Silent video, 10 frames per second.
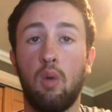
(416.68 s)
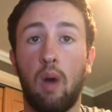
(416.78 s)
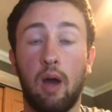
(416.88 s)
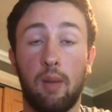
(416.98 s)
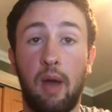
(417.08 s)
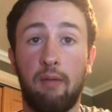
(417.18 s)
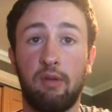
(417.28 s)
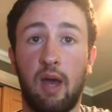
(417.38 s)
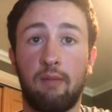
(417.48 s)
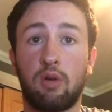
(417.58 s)
Wound up
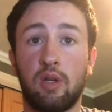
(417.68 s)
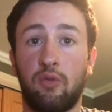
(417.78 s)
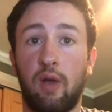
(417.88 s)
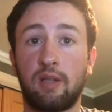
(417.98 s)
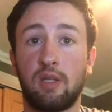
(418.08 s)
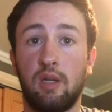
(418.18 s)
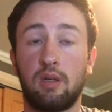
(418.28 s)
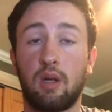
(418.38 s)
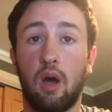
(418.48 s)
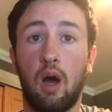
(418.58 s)
having to have Chris Flexen
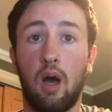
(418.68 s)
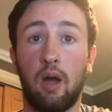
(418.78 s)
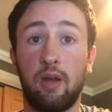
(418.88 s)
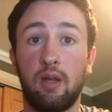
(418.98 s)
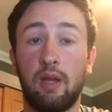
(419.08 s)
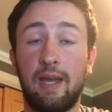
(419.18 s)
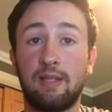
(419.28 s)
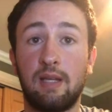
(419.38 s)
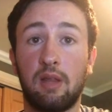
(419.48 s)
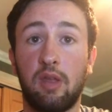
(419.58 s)
on in the
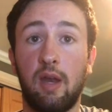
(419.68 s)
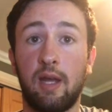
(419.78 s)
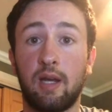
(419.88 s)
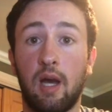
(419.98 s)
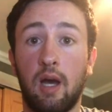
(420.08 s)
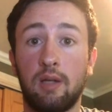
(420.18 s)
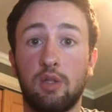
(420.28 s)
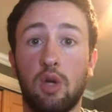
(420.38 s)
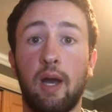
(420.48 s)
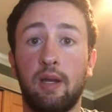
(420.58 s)
18th inning
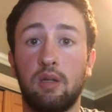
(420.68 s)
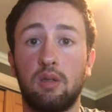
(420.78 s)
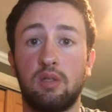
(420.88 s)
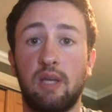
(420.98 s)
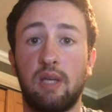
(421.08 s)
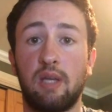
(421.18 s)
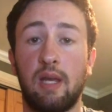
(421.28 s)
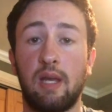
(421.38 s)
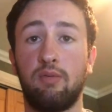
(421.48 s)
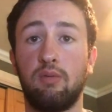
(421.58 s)
to try and
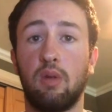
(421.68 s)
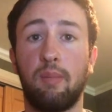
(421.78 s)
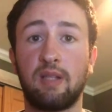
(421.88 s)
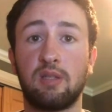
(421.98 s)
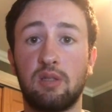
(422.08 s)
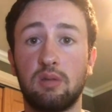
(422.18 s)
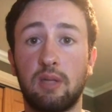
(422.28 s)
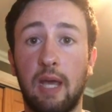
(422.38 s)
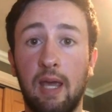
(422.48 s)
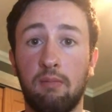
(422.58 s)
save the Mets
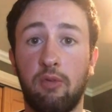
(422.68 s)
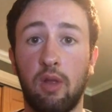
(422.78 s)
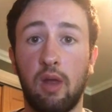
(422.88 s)
game for